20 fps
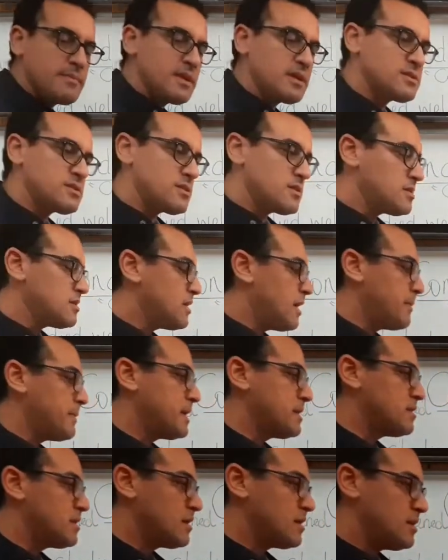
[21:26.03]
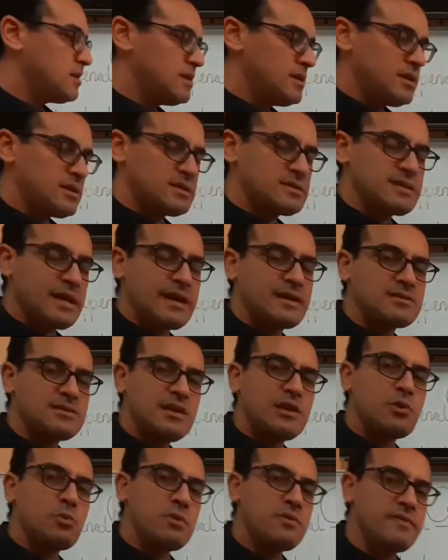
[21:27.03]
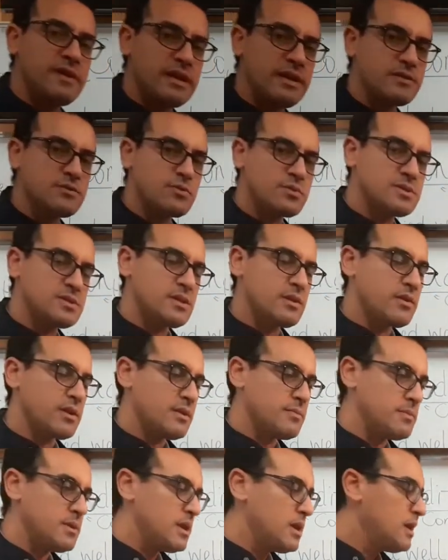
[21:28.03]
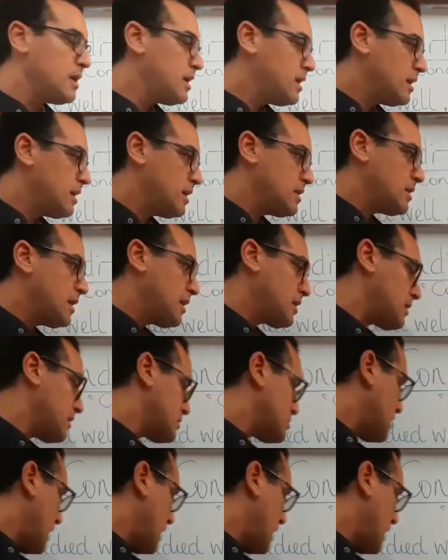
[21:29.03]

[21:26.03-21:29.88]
That's, the exact equivalent or synonym in the English